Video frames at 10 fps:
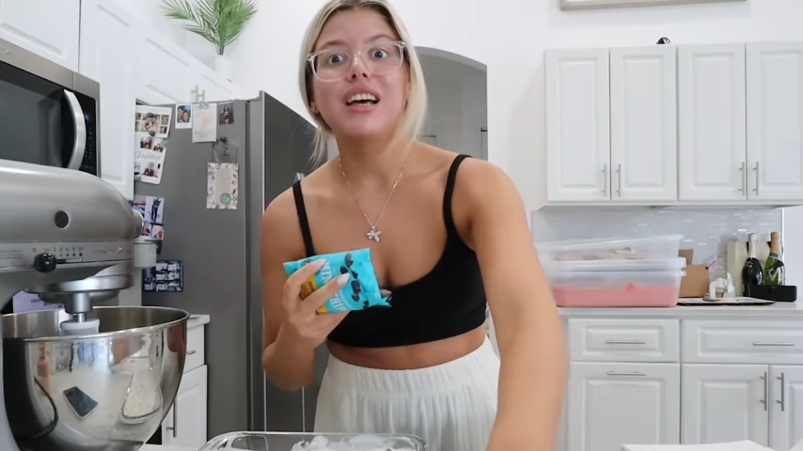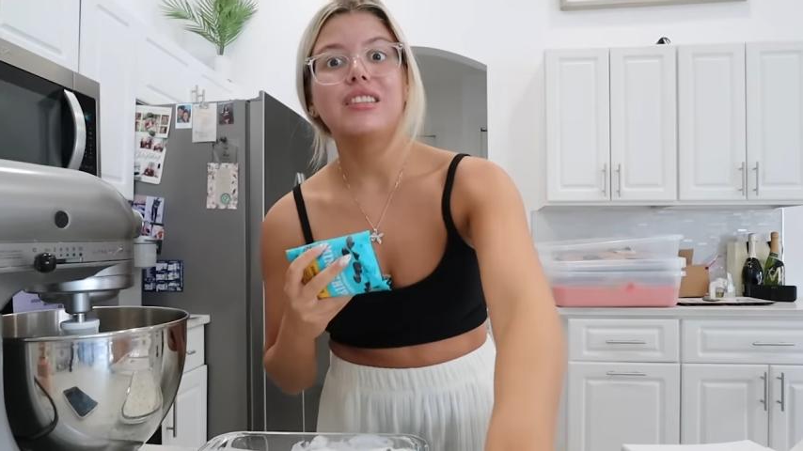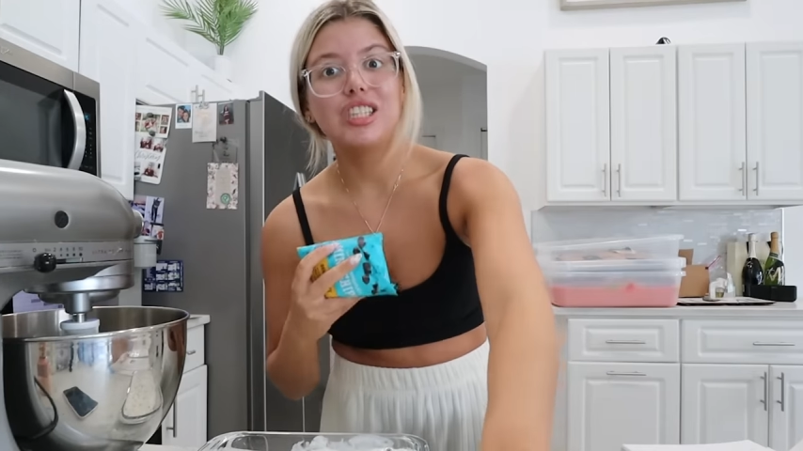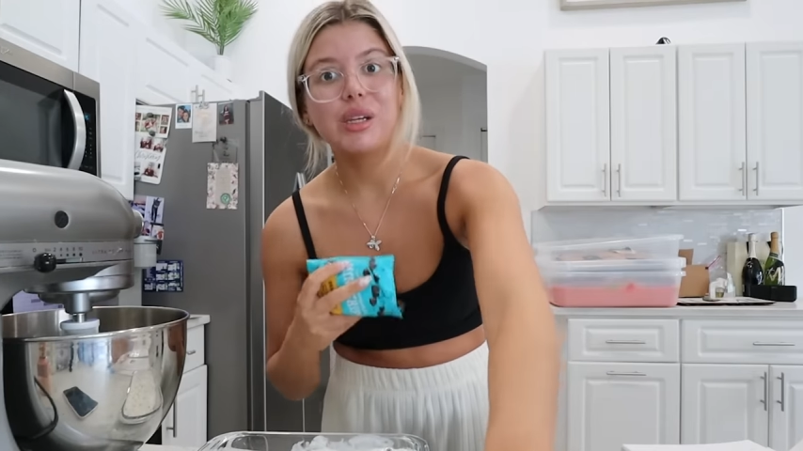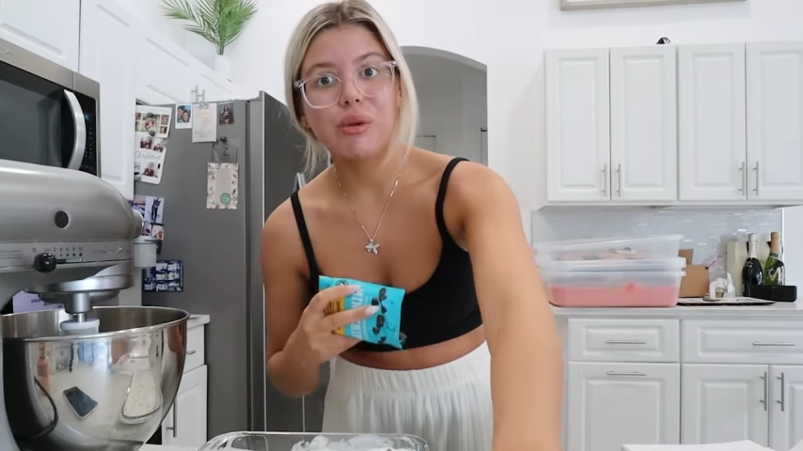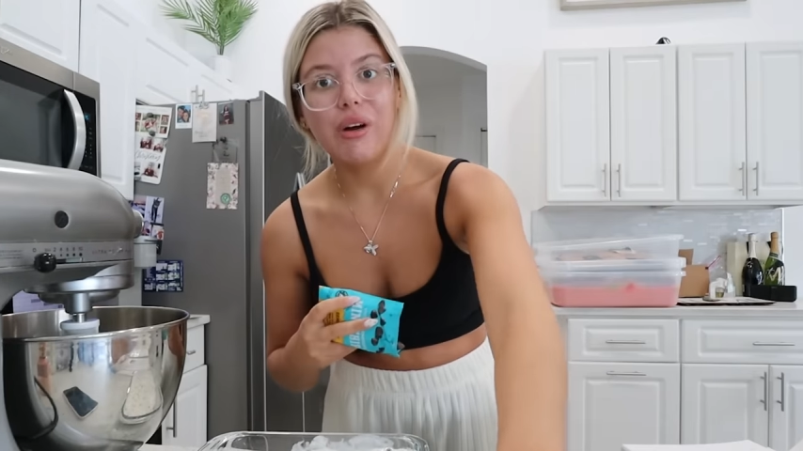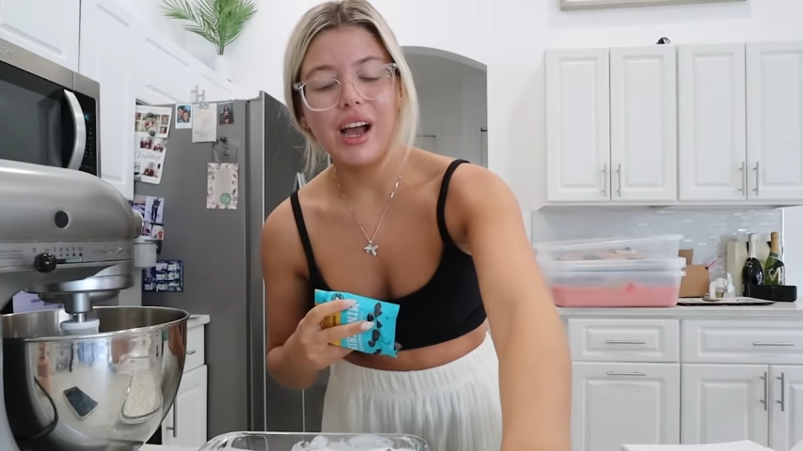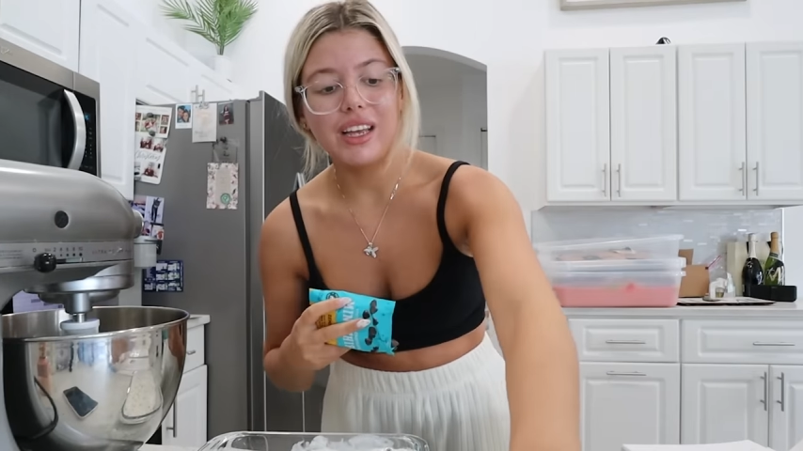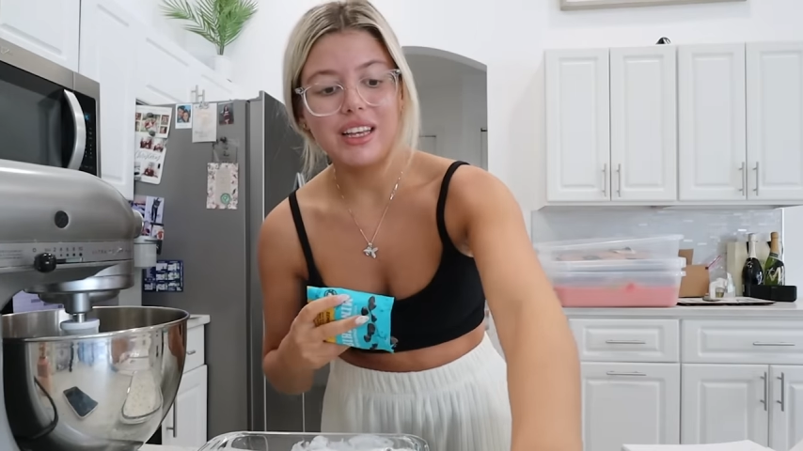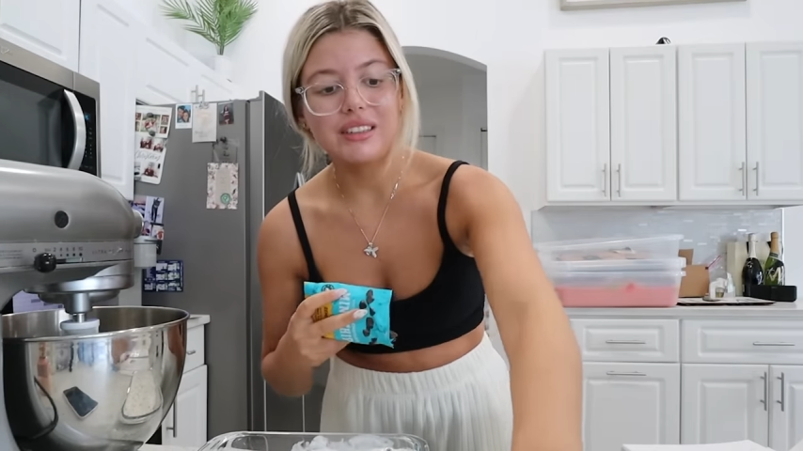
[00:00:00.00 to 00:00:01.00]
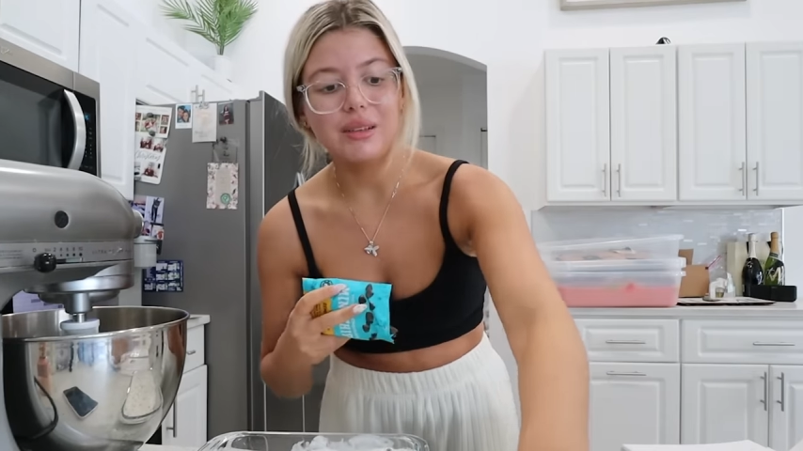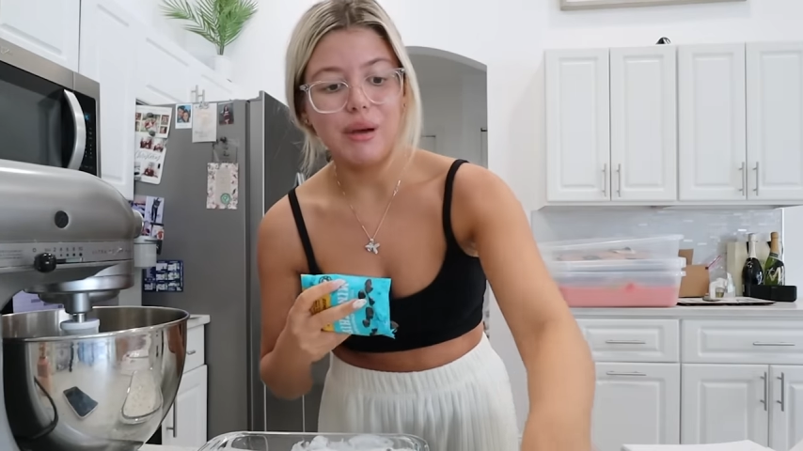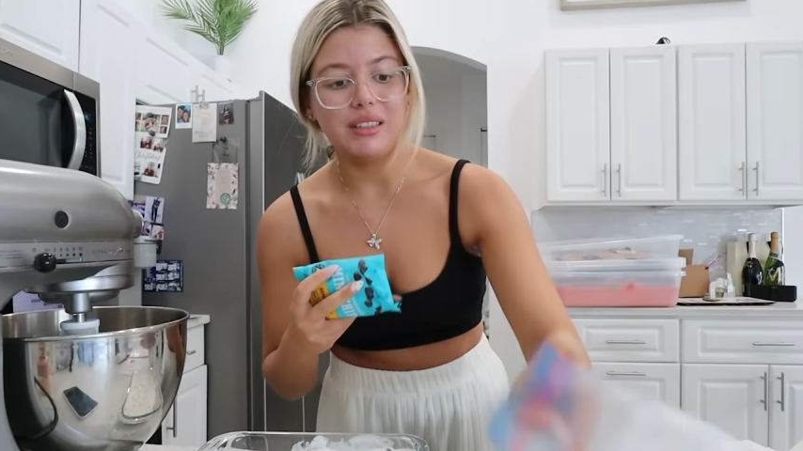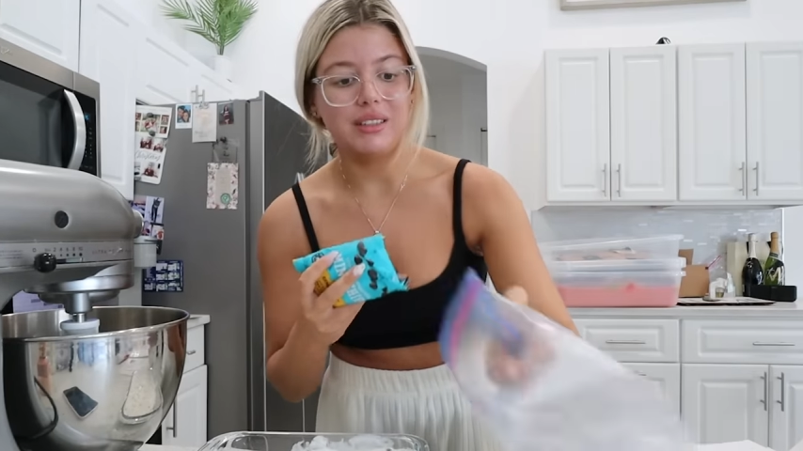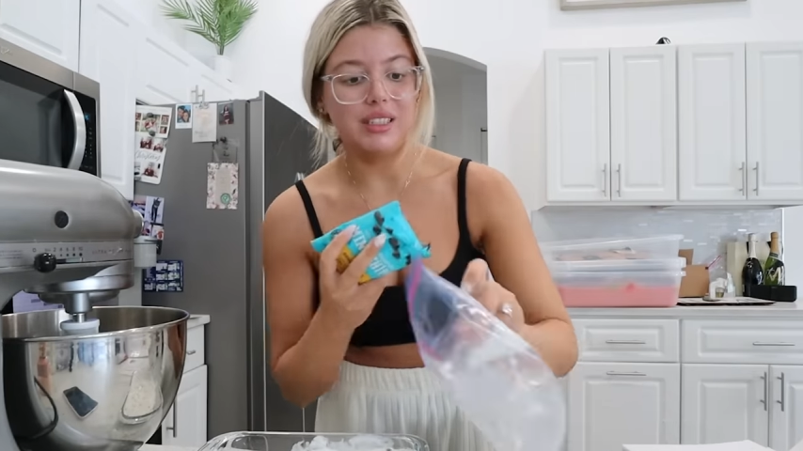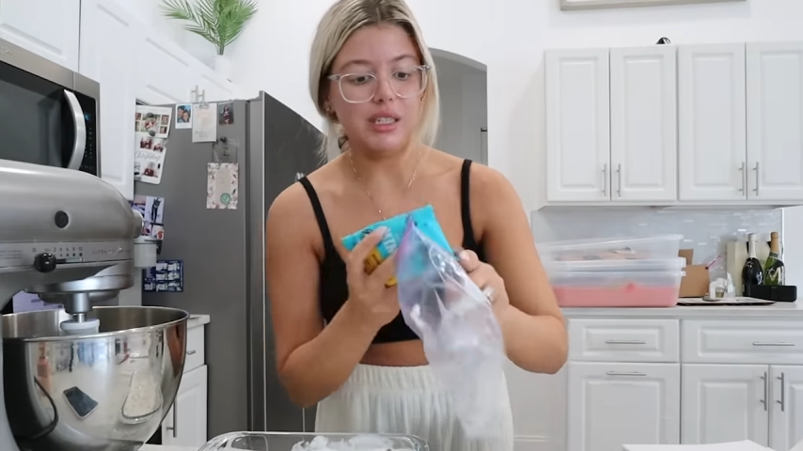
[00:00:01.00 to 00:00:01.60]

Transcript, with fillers: that Team Mariah is the best